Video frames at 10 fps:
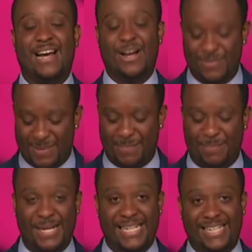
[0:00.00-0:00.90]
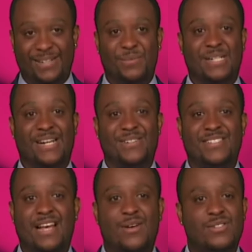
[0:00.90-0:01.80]
I hurt my I hurt my
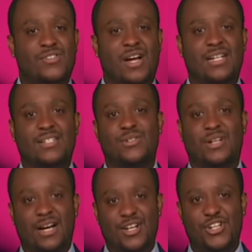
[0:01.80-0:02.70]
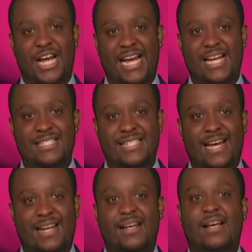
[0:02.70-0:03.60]
pinky when I was I was trying to do
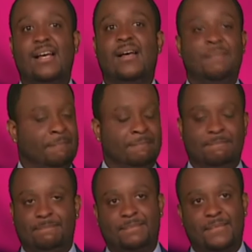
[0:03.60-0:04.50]
the usher handstand.